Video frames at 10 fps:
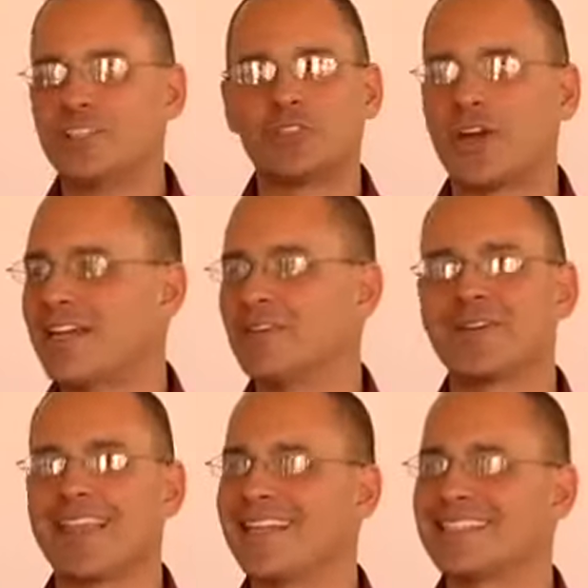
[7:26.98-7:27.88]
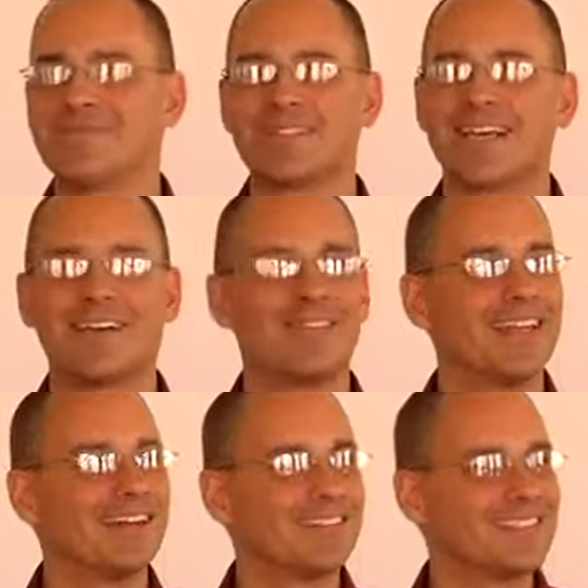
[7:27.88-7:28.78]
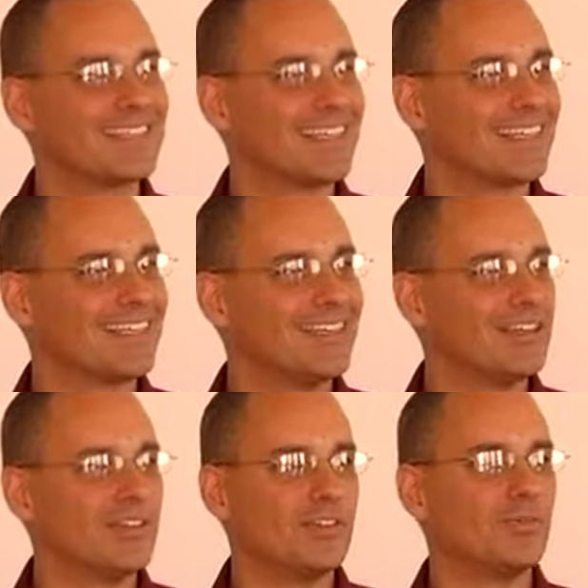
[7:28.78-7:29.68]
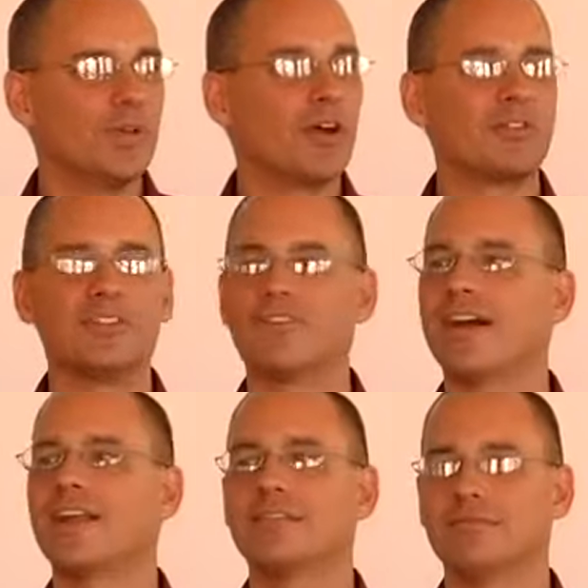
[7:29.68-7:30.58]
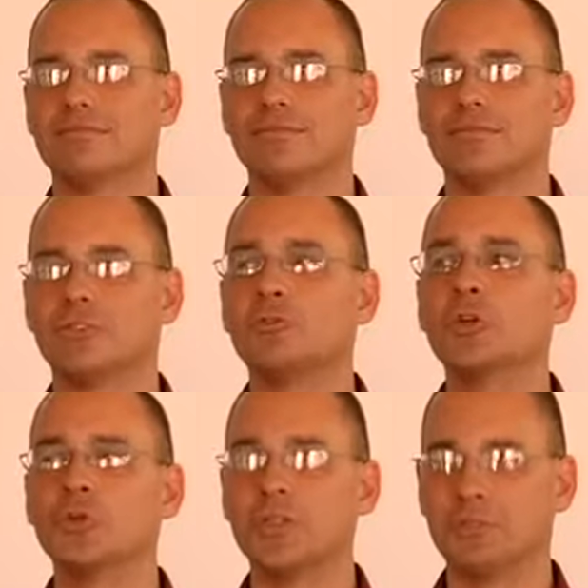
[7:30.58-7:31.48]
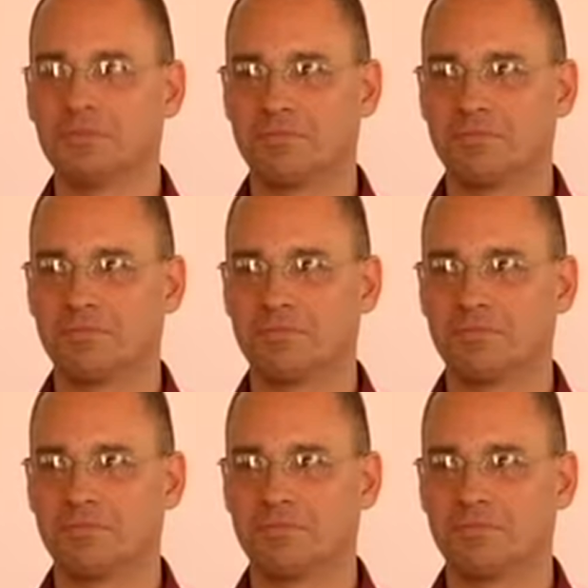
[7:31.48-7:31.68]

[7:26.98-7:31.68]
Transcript: Try doing that sometime, you know. It's like, we don't define it. It's rude.